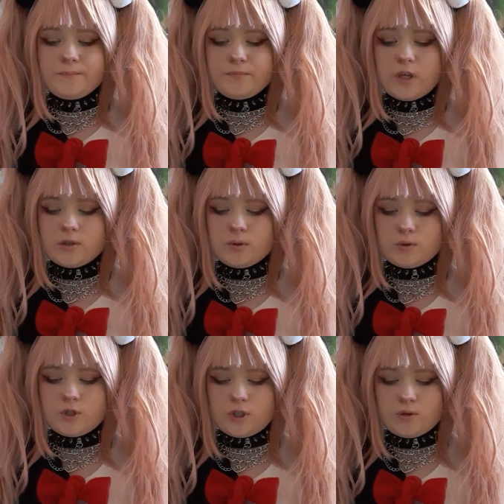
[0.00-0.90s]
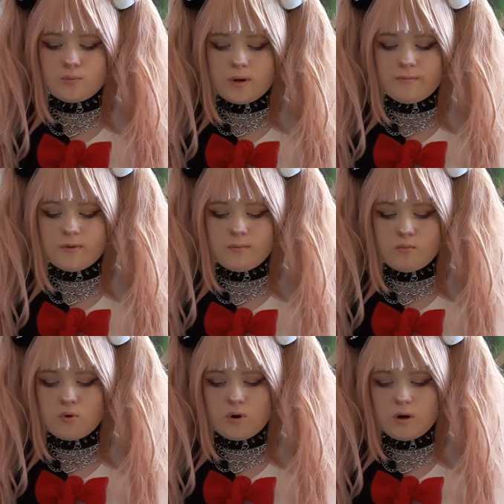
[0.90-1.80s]
This was just one of the
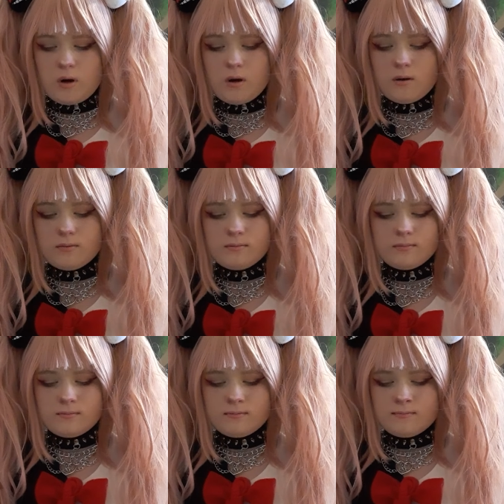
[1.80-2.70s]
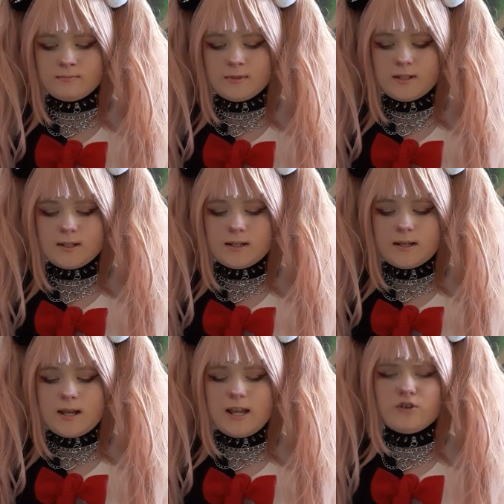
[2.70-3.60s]
more
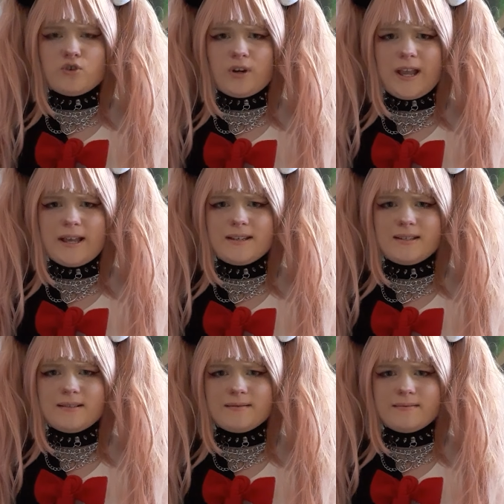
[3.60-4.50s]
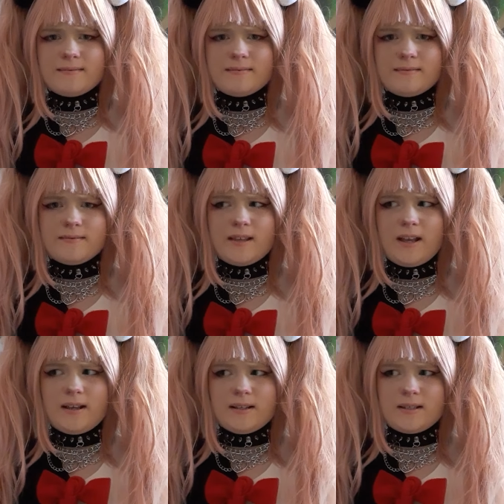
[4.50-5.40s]
intricate
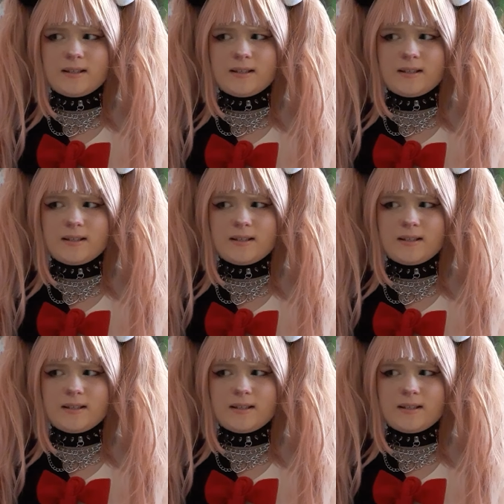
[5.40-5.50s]
things